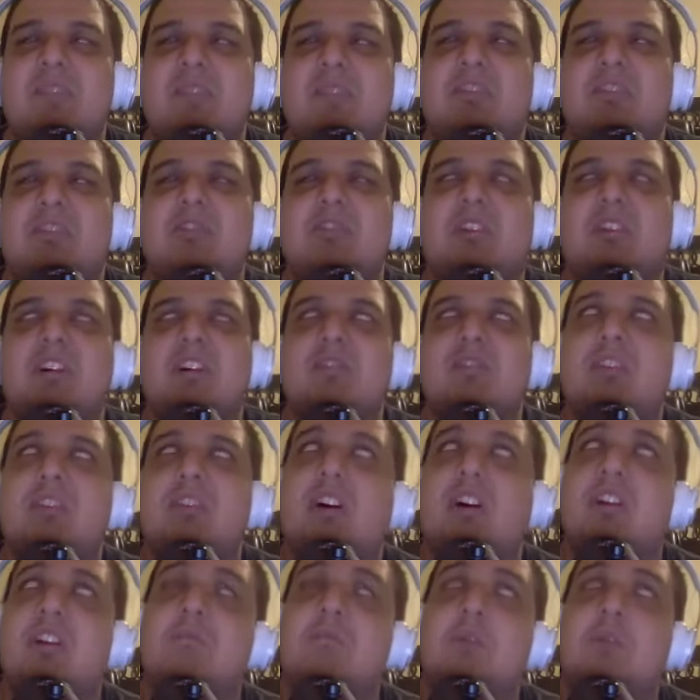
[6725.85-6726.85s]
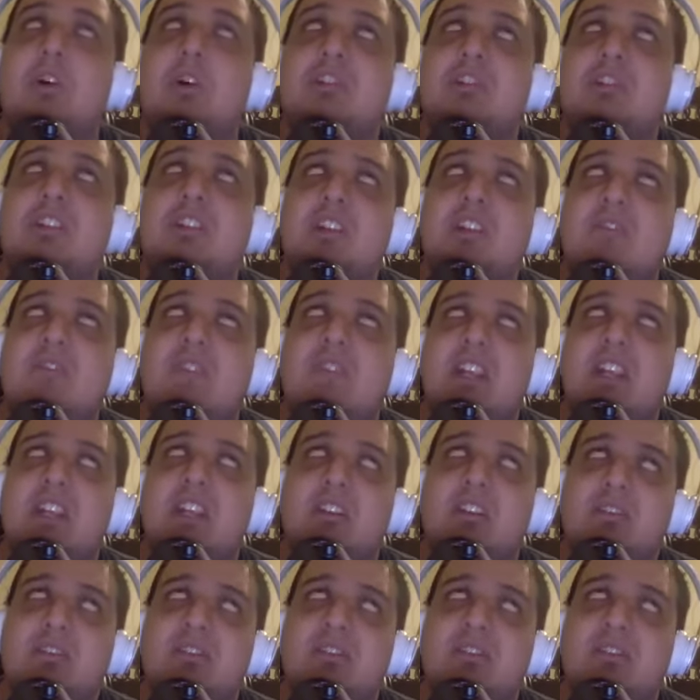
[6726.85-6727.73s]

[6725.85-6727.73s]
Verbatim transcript: two hundred on most of your videos.